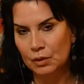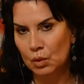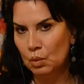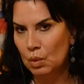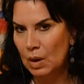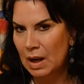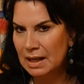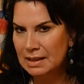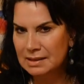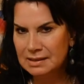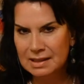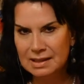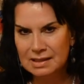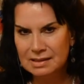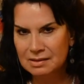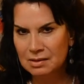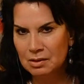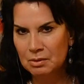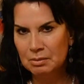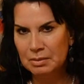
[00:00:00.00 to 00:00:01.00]
Why is he
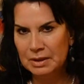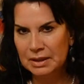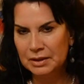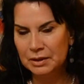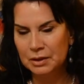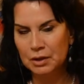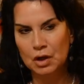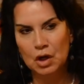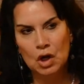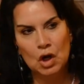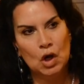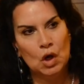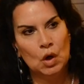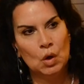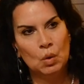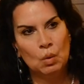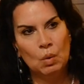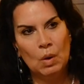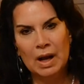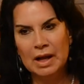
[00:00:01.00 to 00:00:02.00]
so bitter?
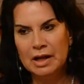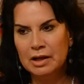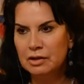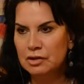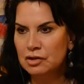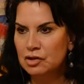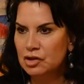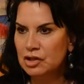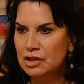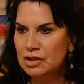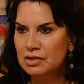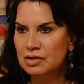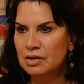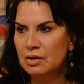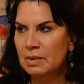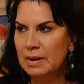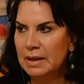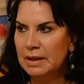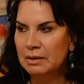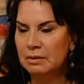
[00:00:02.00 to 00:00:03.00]
Why is she
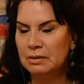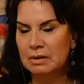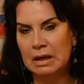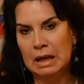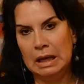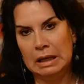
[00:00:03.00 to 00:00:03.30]
so angry?